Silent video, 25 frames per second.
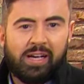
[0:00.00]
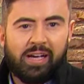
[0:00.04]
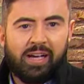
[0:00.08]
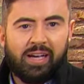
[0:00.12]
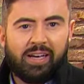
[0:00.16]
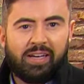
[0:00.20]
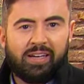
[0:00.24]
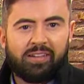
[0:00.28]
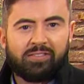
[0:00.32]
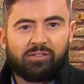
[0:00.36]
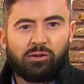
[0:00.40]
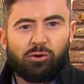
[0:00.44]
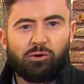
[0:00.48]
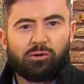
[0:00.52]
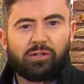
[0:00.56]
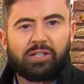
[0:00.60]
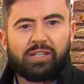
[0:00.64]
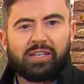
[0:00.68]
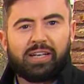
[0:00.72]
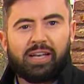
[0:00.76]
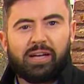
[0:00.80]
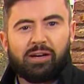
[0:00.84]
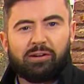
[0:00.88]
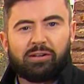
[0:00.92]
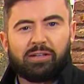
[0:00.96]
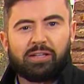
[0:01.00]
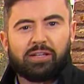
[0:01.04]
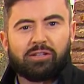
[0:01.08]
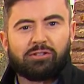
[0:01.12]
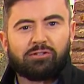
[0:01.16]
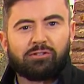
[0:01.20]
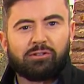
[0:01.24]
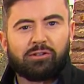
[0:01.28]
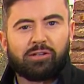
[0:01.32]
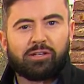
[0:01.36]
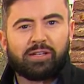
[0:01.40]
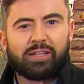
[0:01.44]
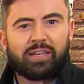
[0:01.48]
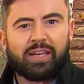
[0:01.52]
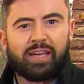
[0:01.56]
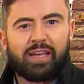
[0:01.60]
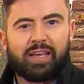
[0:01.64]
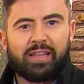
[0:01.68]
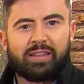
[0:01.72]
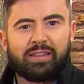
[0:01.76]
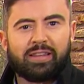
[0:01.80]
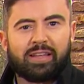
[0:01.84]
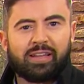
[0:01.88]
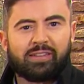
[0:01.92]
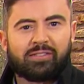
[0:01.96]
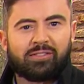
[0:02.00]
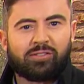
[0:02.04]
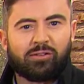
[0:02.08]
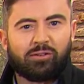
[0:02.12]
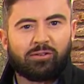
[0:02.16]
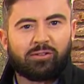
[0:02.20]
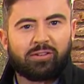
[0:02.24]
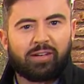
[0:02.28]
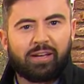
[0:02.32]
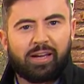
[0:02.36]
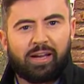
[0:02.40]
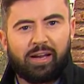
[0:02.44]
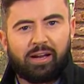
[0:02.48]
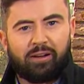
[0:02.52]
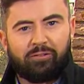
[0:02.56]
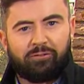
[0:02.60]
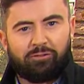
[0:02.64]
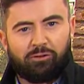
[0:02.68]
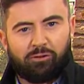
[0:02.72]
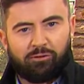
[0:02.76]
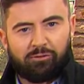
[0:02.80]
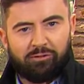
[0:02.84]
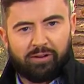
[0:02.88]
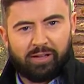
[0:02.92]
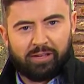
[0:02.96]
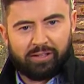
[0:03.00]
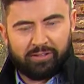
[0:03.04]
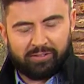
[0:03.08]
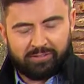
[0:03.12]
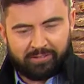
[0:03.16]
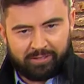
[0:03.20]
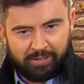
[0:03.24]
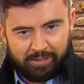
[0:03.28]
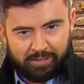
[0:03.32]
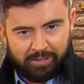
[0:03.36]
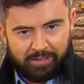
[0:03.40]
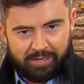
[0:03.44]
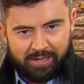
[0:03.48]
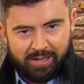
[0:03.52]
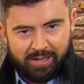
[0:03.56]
it is holding cloudy and dry in that southerly airflow valleys there